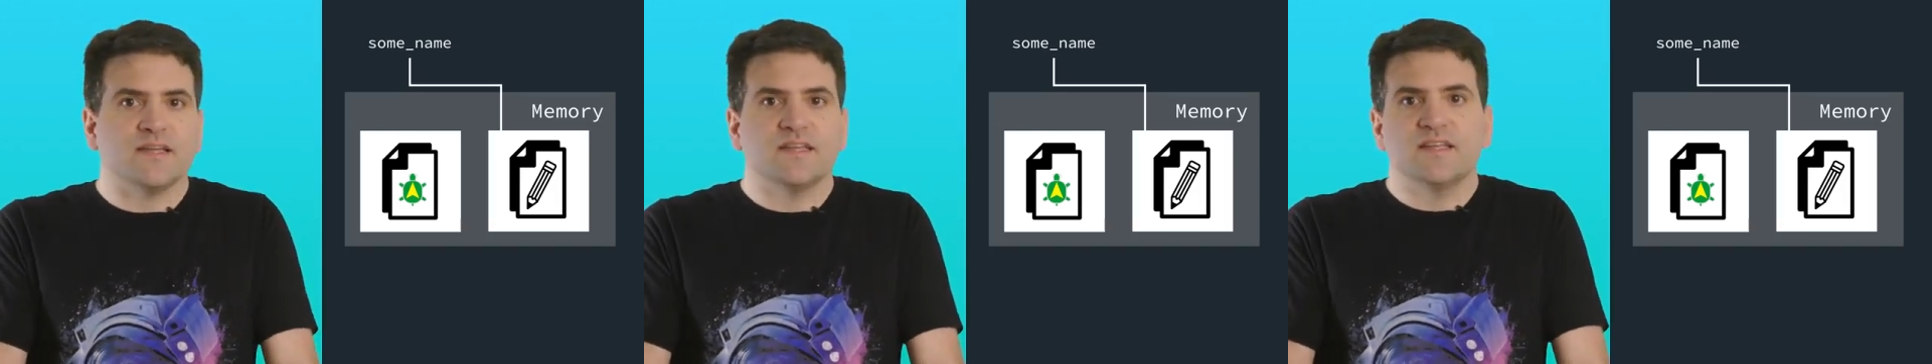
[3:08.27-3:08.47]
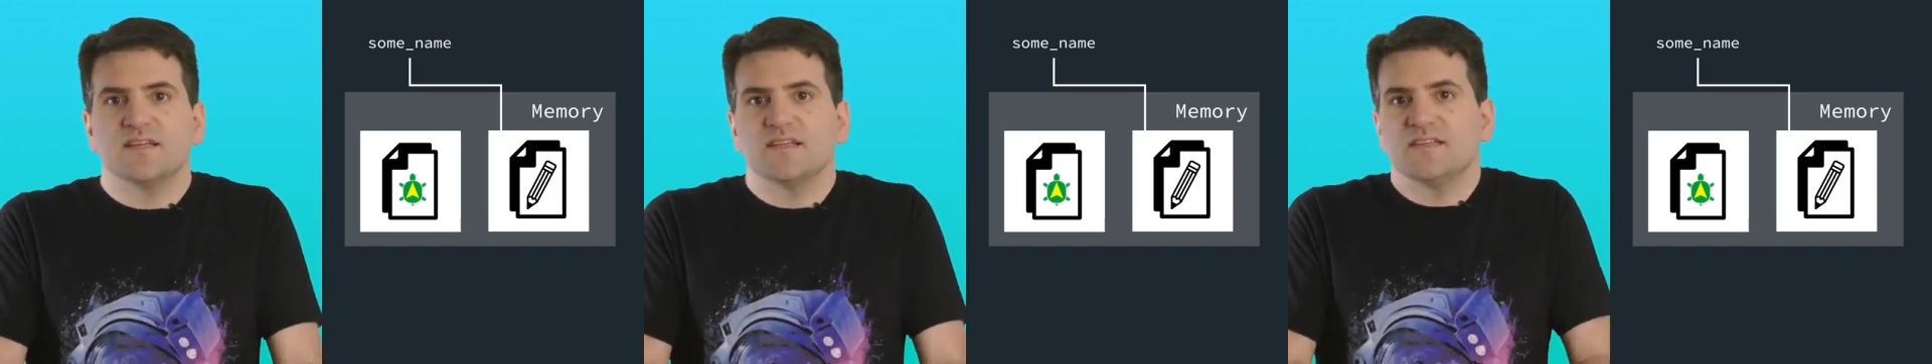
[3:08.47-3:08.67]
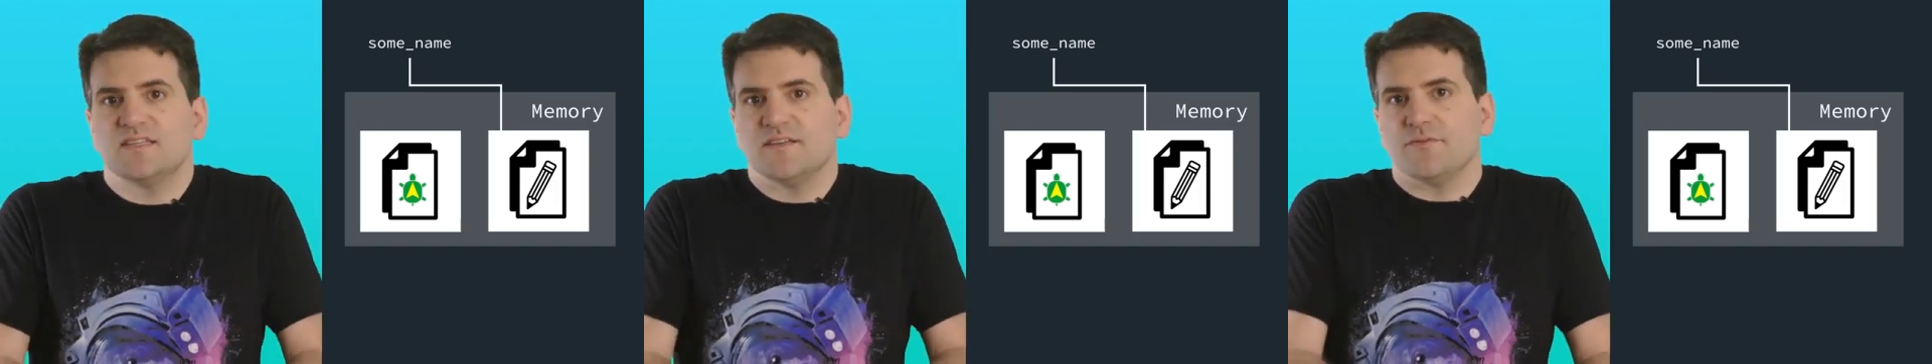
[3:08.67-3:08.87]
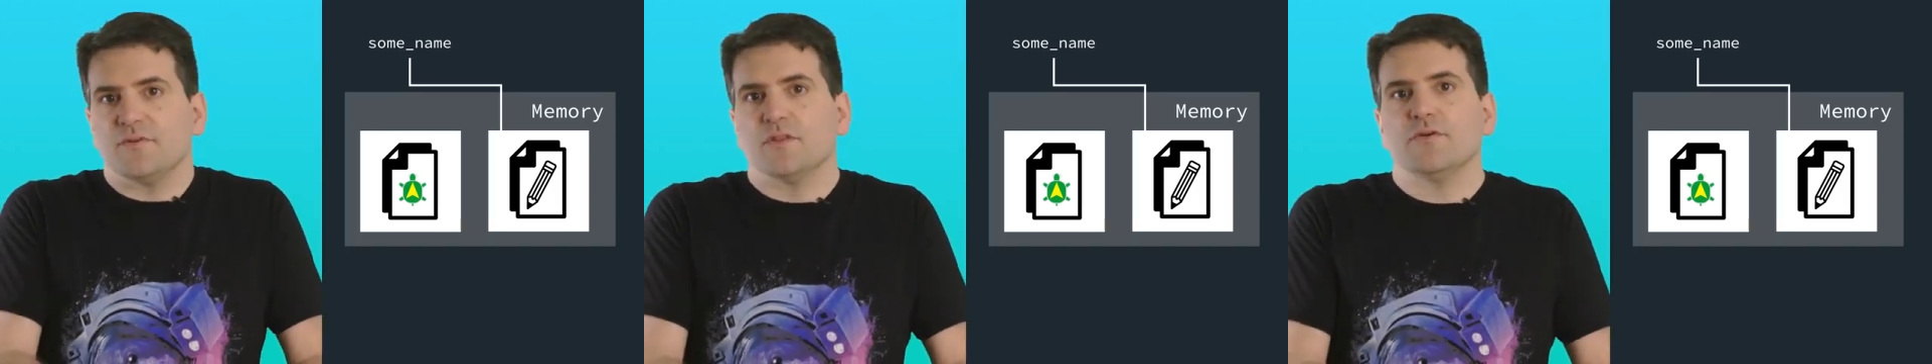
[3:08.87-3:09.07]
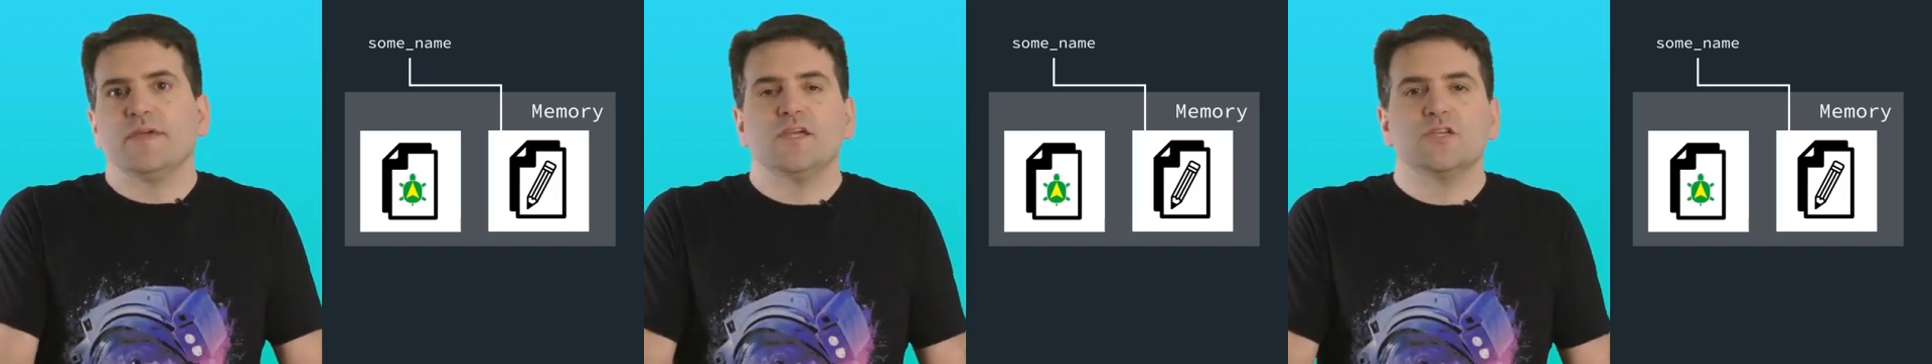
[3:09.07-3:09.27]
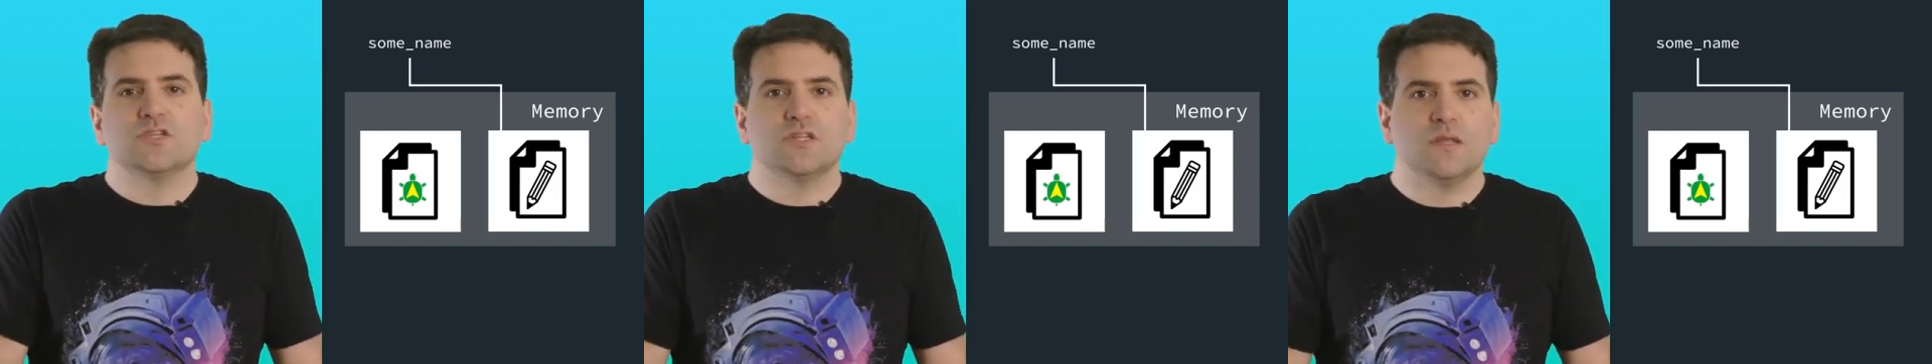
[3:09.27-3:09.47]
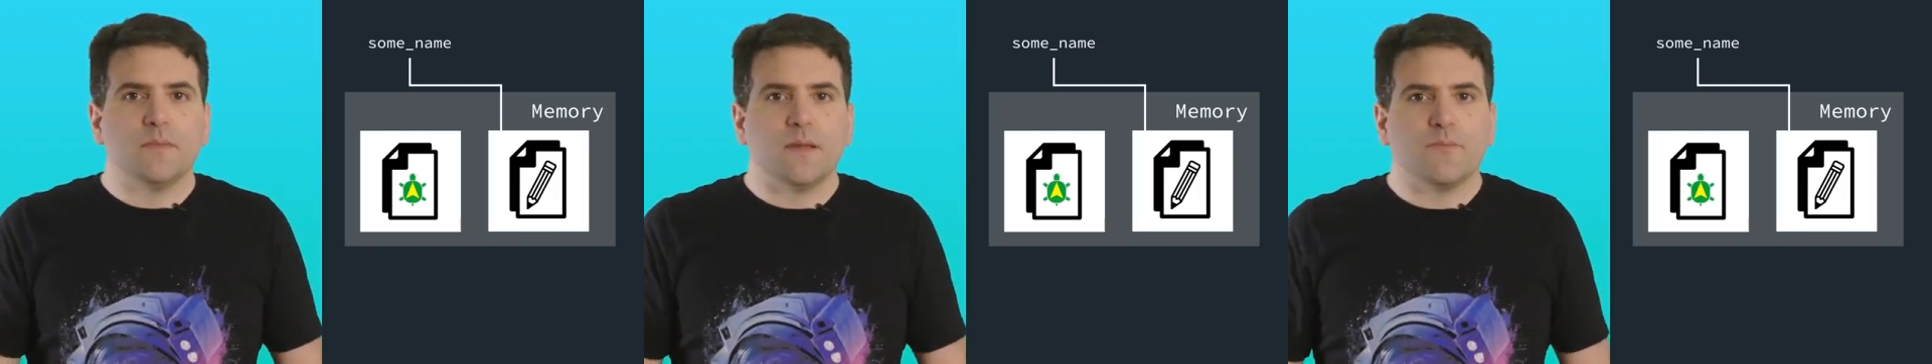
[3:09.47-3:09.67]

in a different location in